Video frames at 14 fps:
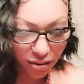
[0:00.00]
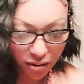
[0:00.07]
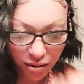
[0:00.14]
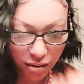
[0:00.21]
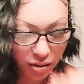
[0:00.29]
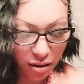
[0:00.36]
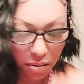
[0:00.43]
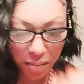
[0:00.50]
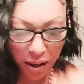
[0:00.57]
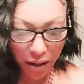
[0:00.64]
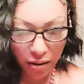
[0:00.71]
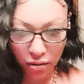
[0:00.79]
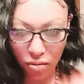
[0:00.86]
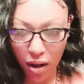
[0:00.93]
It don't
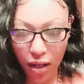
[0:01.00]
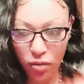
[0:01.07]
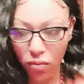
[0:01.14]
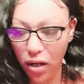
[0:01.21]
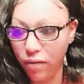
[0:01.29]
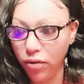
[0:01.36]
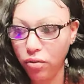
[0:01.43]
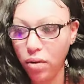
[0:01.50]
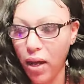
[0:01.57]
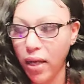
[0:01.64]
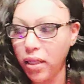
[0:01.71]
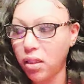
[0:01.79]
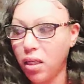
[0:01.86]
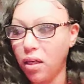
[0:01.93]
matter, you guys. Whatever you
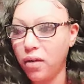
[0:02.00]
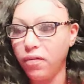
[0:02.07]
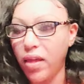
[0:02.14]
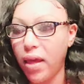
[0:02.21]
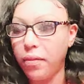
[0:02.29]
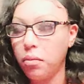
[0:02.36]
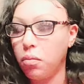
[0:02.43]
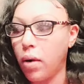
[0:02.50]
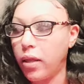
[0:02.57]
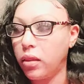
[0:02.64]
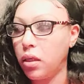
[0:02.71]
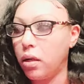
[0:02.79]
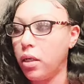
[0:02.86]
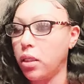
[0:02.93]
guys give, that right
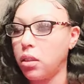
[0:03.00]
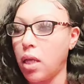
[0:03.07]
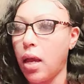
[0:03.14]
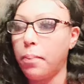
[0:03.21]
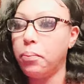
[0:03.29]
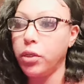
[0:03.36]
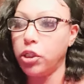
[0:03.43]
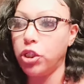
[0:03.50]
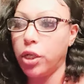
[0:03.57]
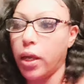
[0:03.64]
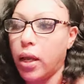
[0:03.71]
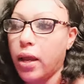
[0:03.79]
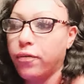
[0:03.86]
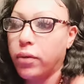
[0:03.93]
there is I
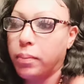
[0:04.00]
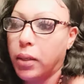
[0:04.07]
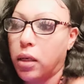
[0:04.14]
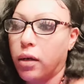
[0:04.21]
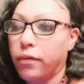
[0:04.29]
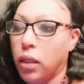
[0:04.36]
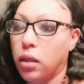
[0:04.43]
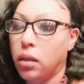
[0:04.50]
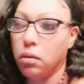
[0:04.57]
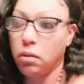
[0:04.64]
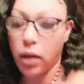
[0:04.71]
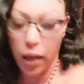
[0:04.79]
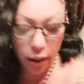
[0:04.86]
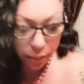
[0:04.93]
appreciate every bit of it,
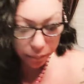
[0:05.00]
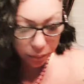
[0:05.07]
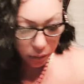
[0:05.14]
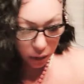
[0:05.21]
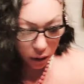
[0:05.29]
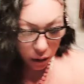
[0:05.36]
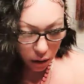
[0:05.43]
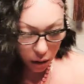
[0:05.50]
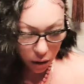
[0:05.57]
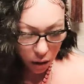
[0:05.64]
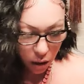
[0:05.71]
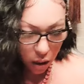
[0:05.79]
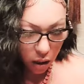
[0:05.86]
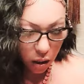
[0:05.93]
okay?
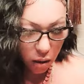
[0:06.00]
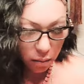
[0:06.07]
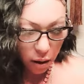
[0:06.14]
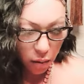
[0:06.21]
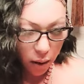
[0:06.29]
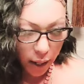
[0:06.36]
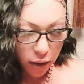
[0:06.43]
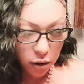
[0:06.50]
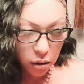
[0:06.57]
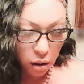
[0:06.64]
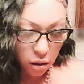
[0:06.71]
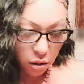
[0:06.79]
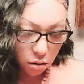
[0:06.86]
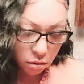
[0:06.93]
Um, all right,
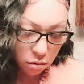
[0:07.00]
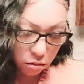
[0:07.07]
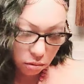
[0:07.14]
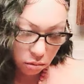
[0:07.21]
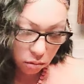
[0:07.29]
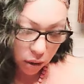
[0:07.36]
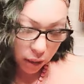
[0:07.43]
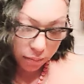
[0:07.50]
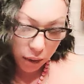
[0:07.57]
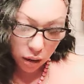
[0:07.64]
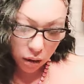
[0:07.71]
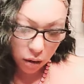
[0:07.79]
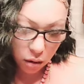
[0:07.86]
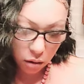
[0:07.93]
so let
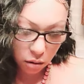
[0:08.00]
me